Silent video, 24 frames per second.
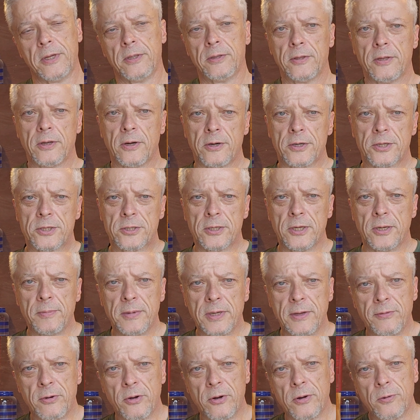There are some
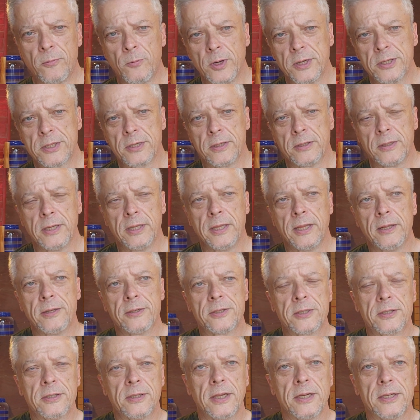I've heard recently,
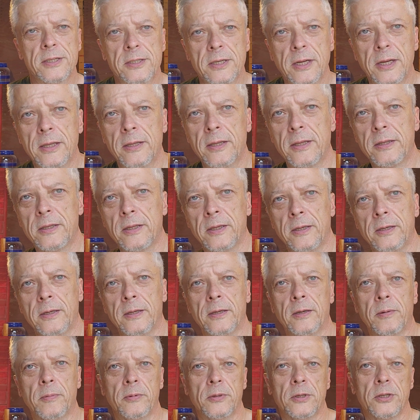they say that
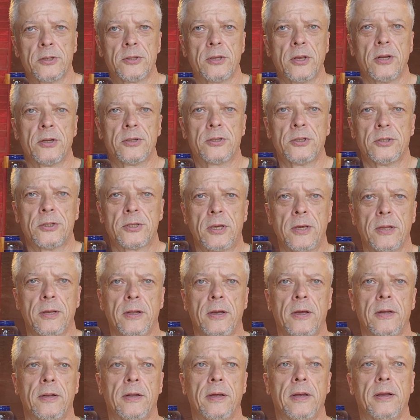the citizens
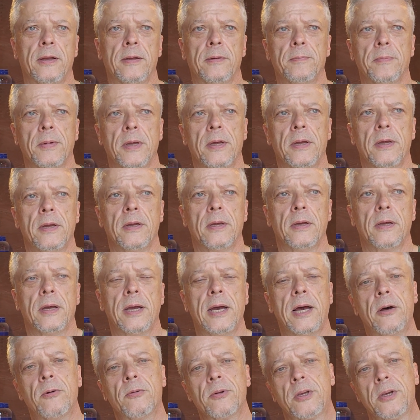cannot
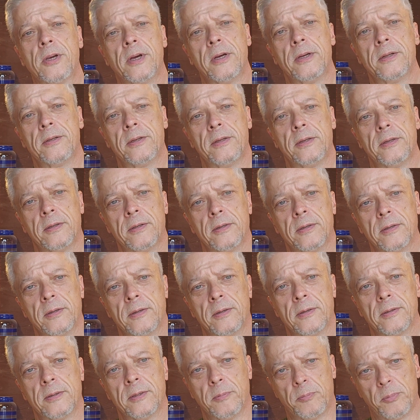outgun
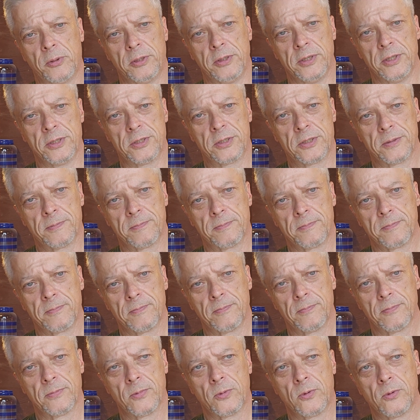the police
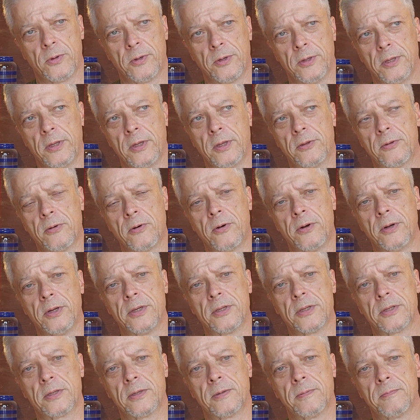or the
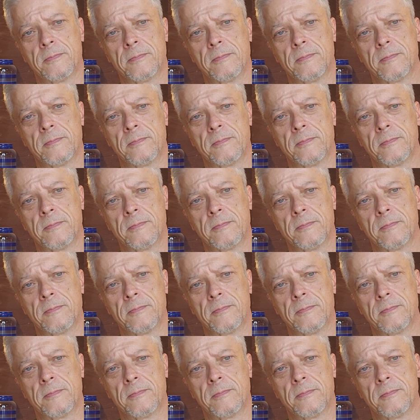authorities.